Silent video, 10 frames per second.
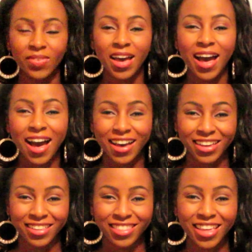
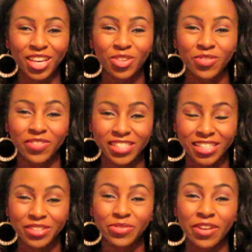Hi, thank you for
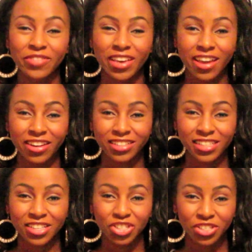visiting Revié Hair
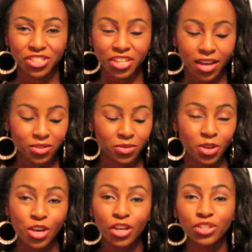Extensions channel.
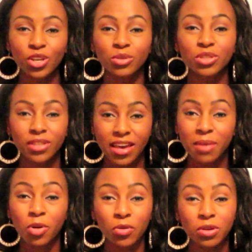So today
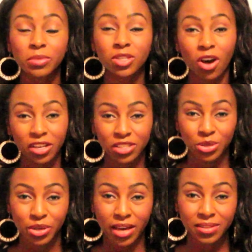I'm going to be talking
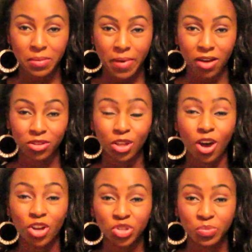to you guys about the
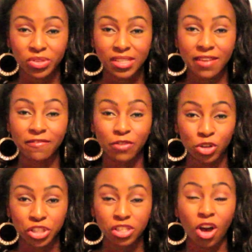100%
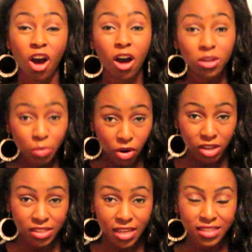virgin
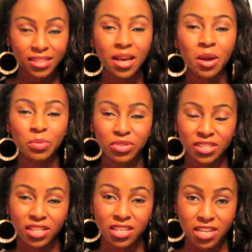on-process
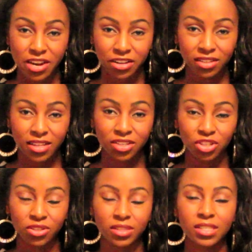Brazilian hair
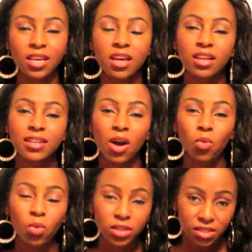extensions.
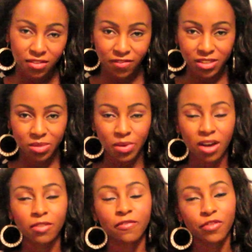Now, what's the fuss
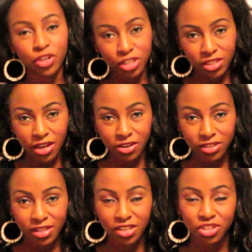about virgin hair
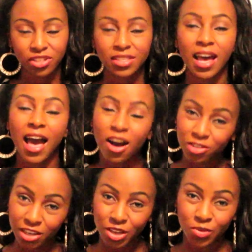extensions?
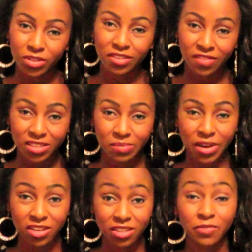I'll tell you what the fuss
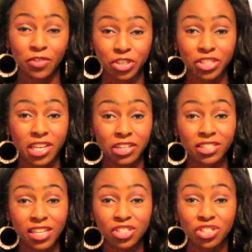about virgin hair
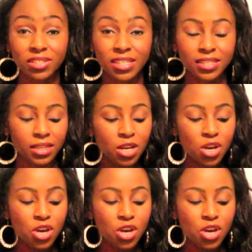extensions is.